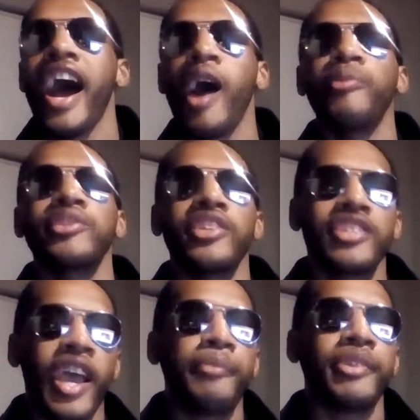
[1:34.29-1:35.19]
I was the
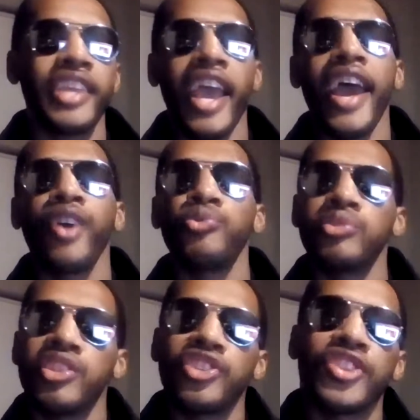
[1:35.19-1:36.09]
type of guy who
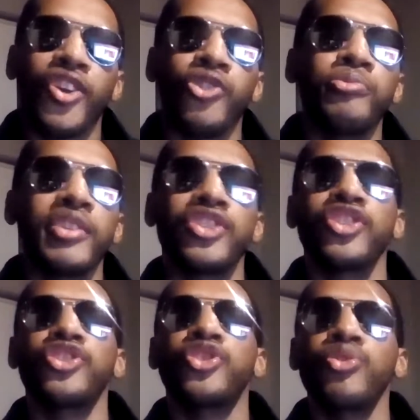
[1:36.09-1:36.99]
was determined
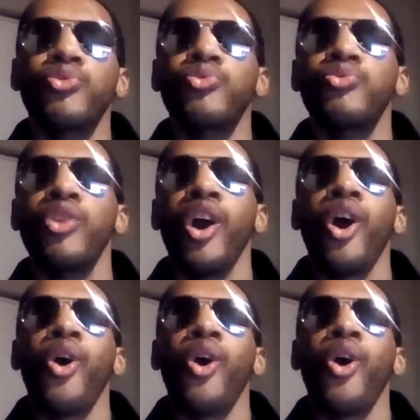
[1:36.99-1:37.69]
to do